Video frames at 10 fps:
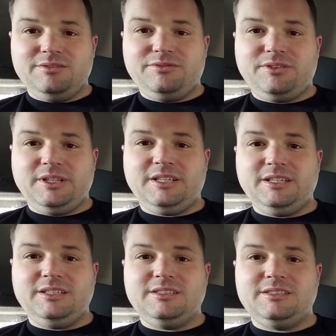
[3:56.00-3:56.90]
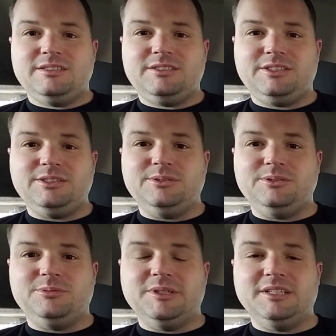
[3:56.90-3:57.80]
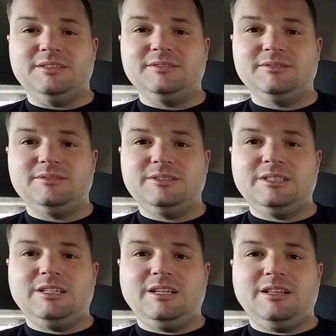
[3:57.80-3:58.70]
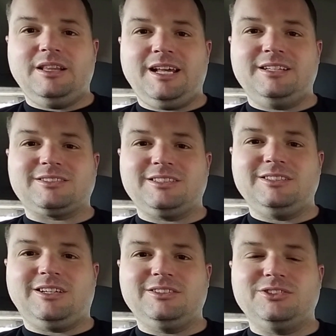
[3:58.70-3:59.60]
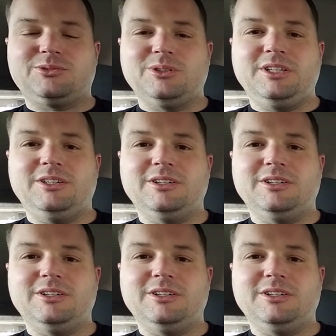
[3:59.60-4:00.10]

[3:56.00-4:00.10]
Freaking huge, man. That is Len Dawson's rookie